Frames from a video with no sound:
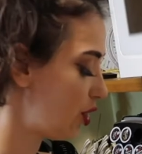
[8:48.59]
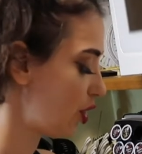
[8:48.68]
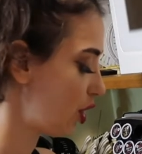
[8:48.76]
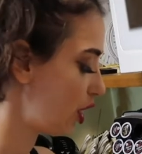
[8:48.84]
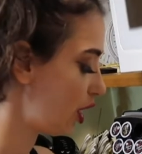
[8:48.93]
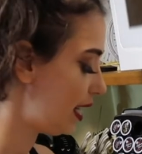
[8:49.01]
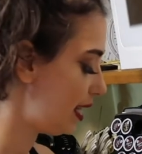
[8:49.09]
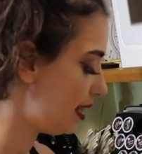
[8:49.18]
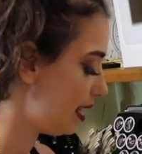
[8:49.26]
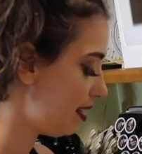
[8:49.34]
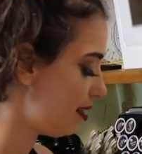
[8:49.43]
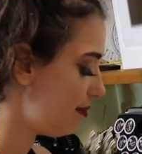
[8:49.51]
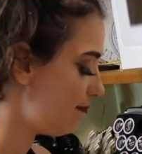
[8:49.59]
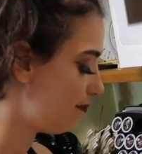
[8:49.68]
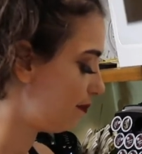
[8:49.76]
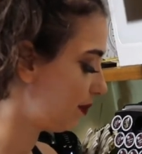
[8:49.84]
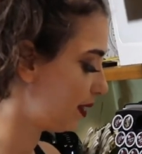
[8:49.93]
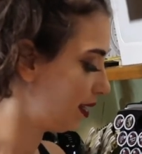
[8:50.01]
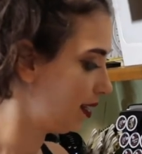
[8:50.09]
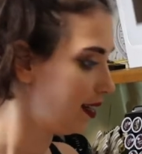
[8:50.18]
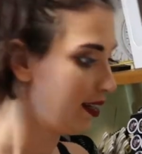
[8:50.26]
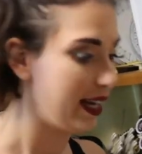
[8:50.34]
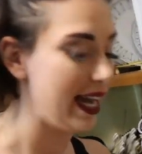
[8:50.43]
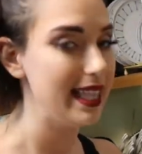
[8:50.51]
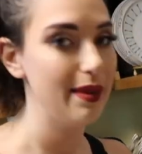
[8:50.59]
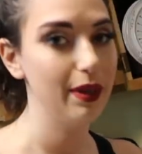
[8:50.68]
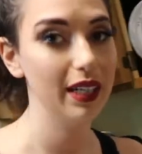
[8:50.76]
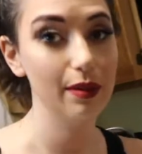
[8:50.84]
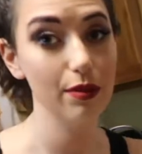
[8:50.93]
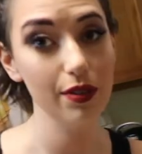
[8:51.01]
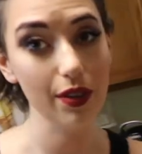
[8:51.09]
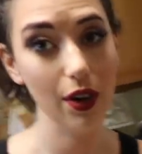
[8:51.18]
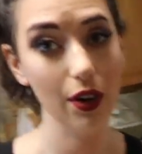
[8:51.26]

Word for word: sugar in there. Okay, then we're gonna move